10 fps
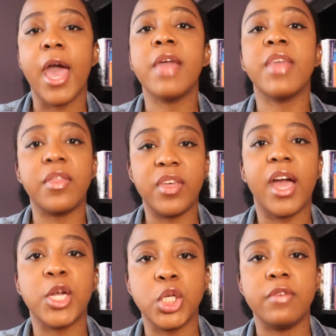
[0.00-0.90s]
and that they
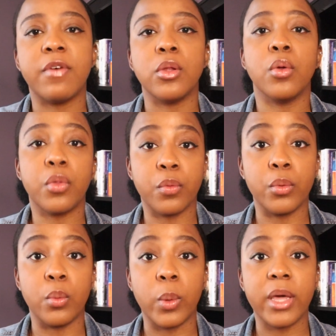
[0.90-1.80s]
actually follow
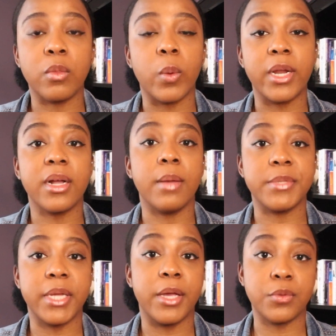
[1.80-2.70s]
through with when it
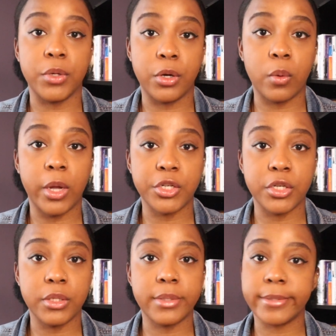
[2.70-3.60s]
comes to answering your
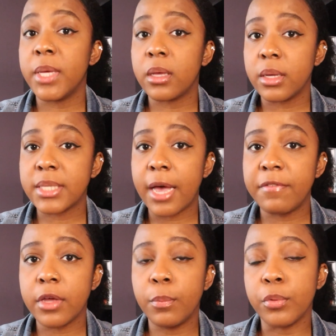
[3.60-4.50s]
questions. Because
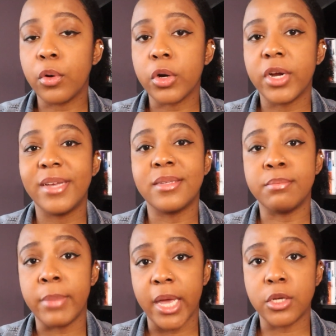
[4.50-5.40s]
having a broker is
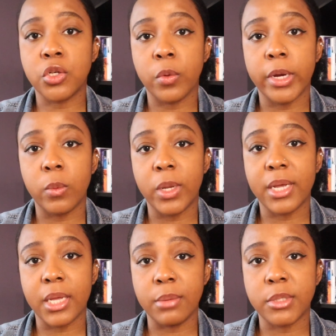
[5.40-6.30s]
mandatory when
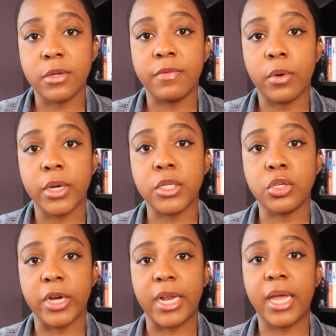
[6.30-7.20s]
it comes to Forex
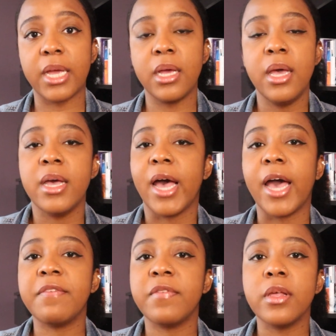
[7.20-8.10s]
trading,
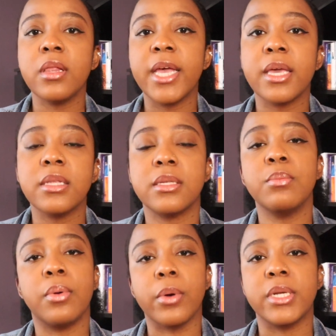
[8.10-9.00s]
I feel like it's
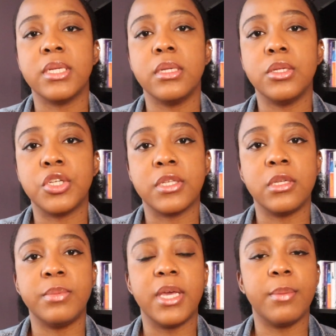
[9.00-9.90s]
important just
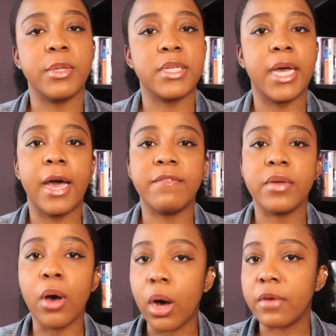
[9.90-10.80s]
to be able to have
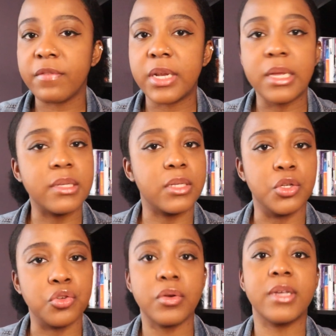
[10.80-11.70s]
confidence
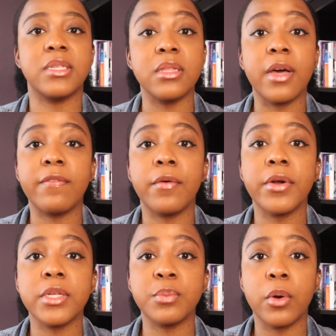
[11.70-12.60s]
and trust in that
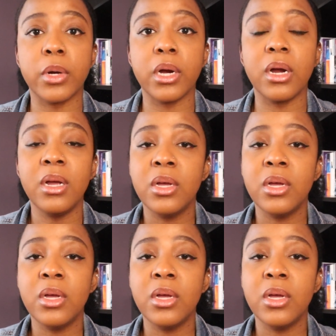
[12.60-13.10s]
Forex broker.